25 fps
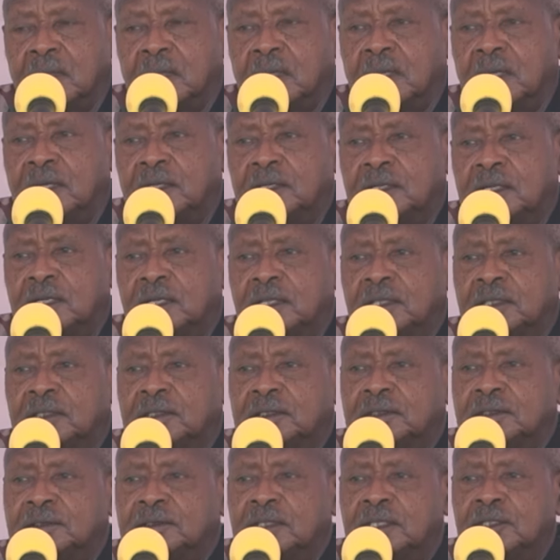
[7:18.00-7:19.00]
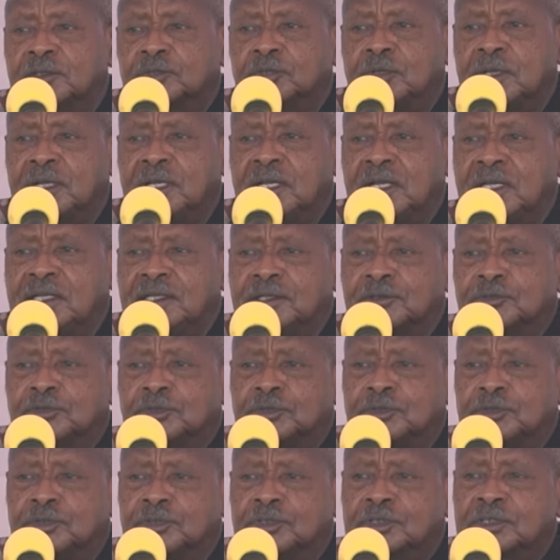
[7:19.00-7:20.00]
And that's why I
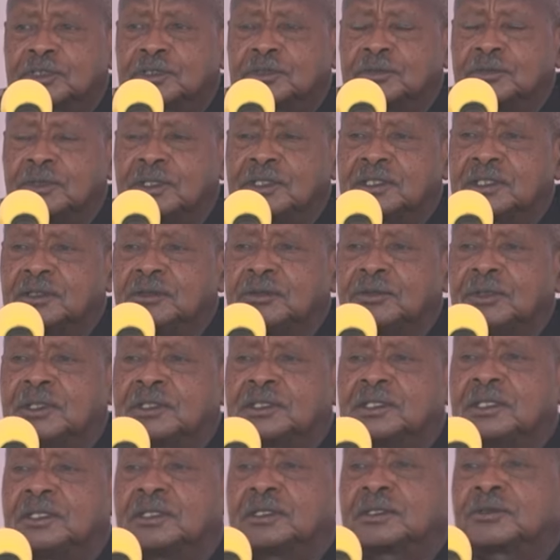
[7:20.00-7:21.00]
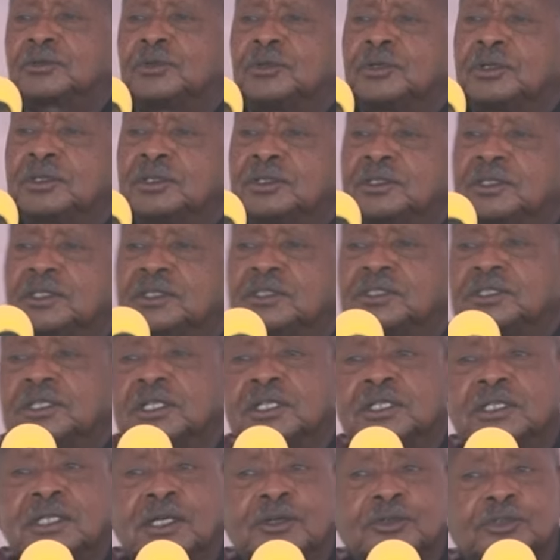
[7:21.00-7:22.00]
introduced what they called the
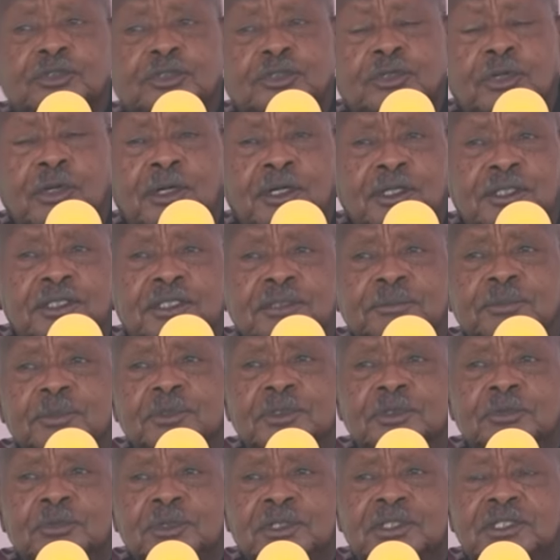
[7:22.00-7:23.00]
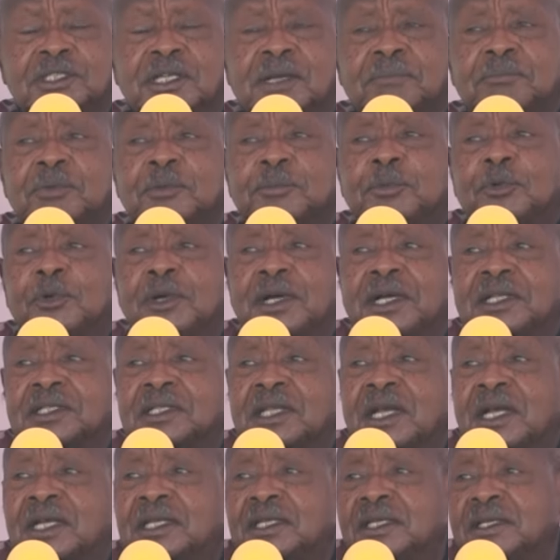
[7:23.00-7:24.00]
state house scholarships, which some people were
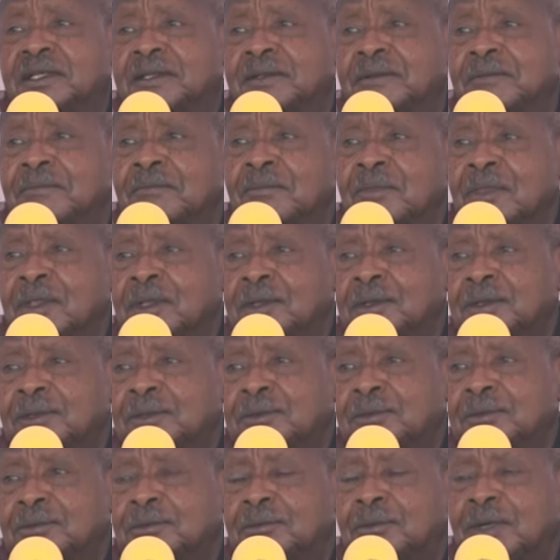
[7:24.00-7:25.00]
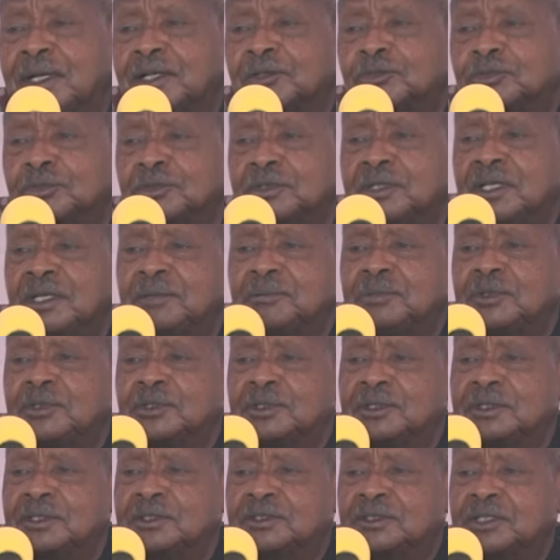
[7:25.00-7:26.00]
attacking. Why should there
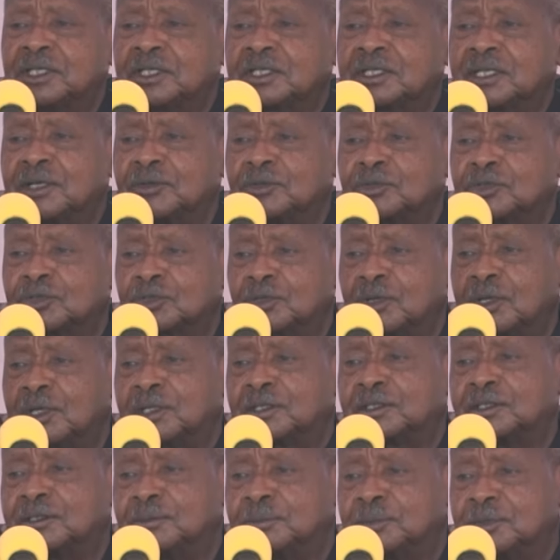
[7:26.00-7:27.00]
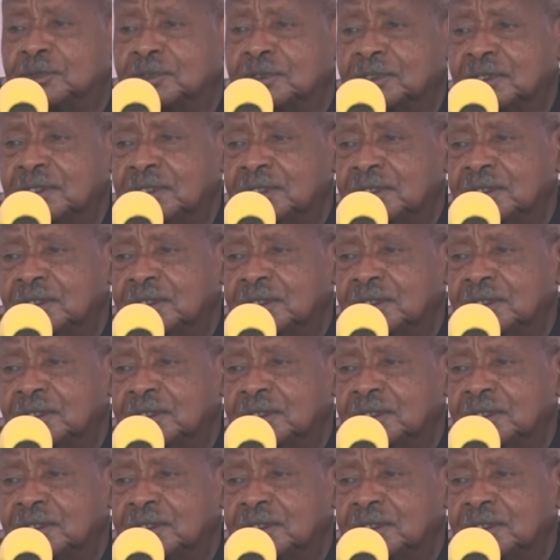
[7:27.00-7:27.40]
be state house scholarships?